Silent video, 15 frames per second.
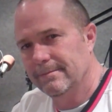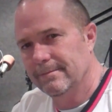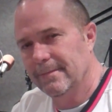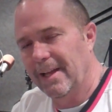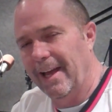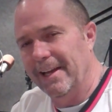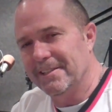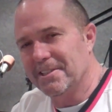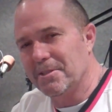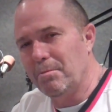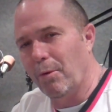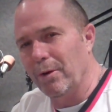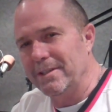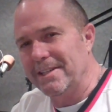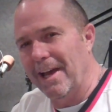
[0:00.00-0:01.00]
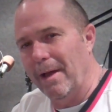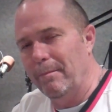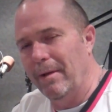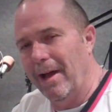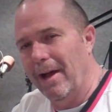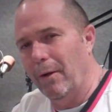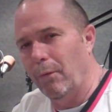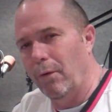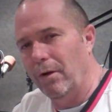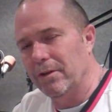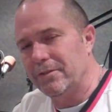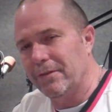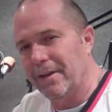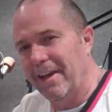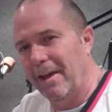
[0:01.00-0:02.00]
Hey, it's the sports guy, Pat
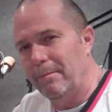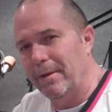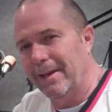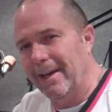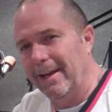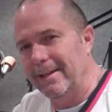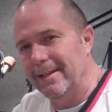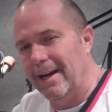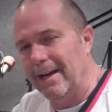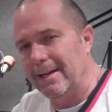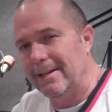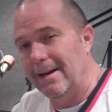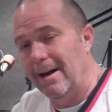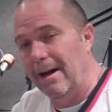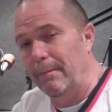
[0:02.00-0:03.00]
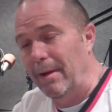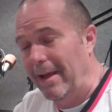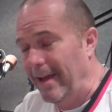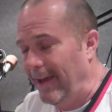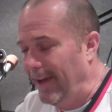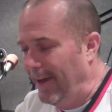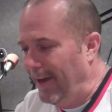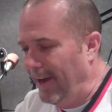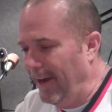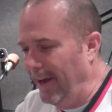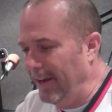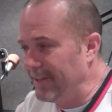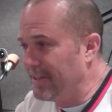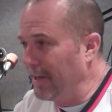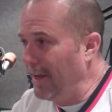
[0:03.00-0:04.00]
Walsh for KFBK.com.
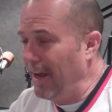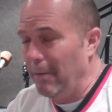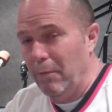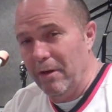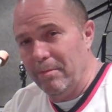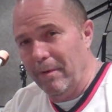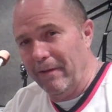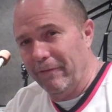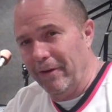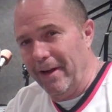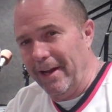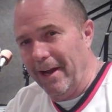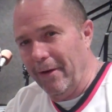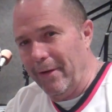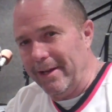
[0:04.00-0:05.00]
And today I'm with my friend Harry